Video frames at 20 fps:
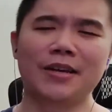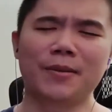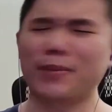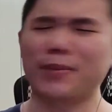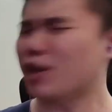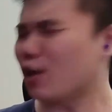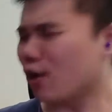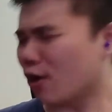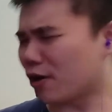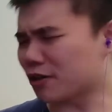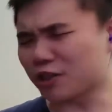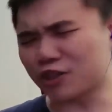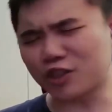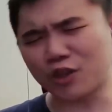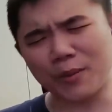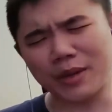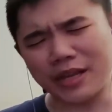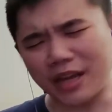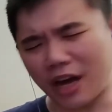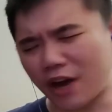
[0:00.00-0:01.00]
But there are also so
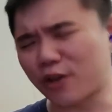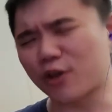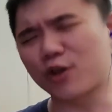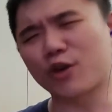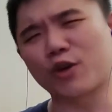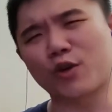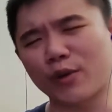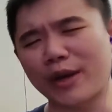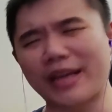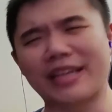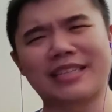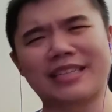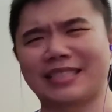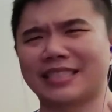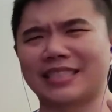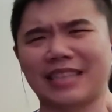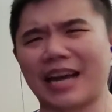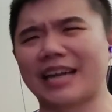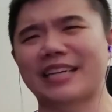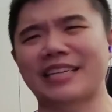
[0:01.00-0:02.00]
many other great
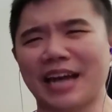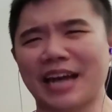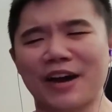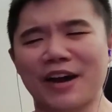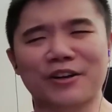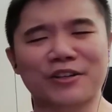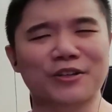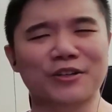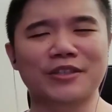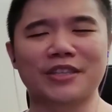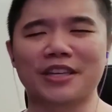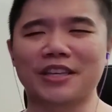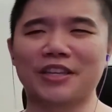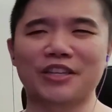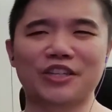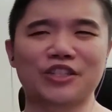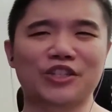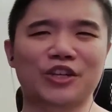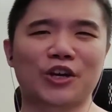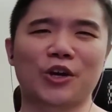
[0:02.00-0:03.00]
side characters in
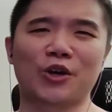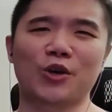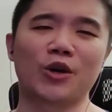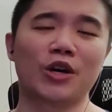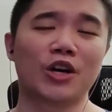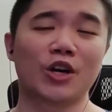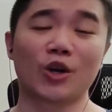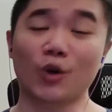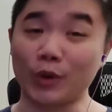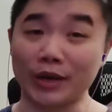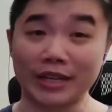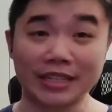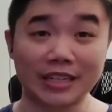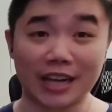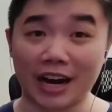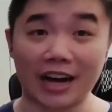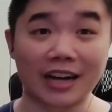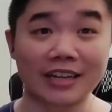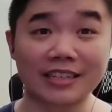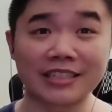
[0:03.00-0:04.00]
this show Queen
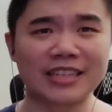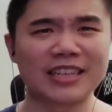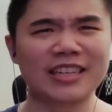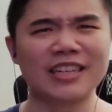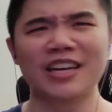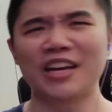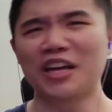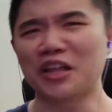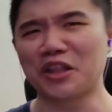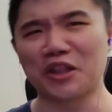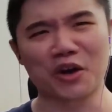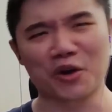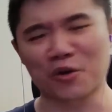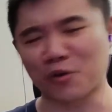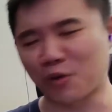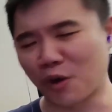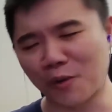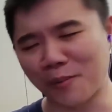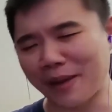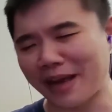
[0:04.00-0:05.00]
Anya, the
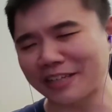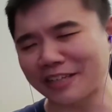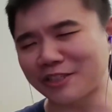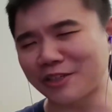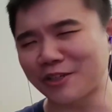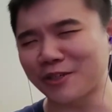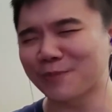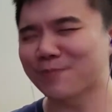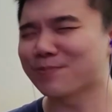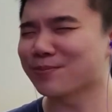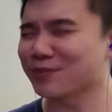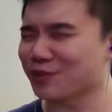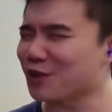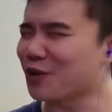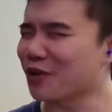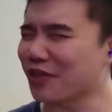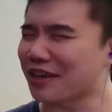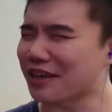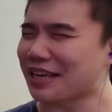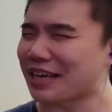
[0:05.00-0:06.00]
Crowmaster. Do you
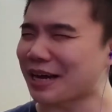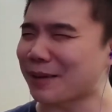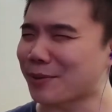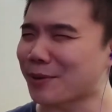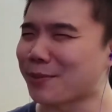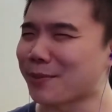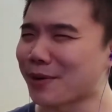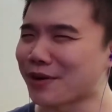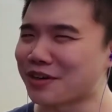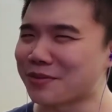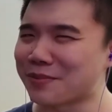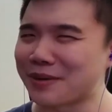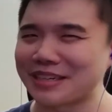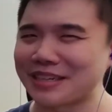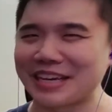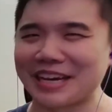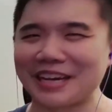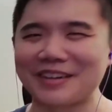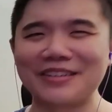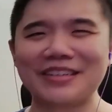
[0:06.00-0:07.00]
think he got promoted by
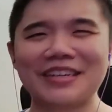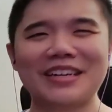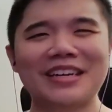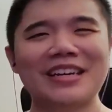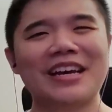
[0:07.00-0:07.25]
now?